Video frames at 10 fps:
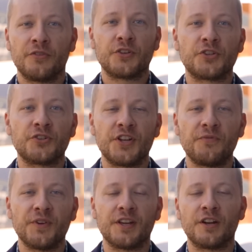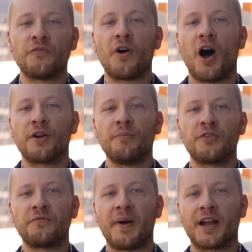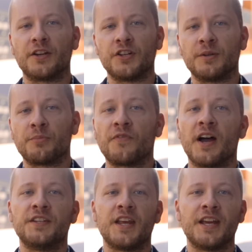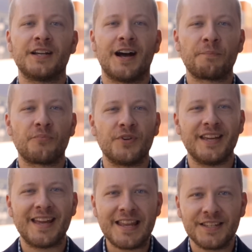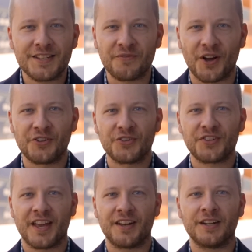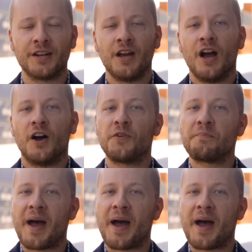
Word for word: The Certificate of Automotive Packaging provides a comprehensive understanding of the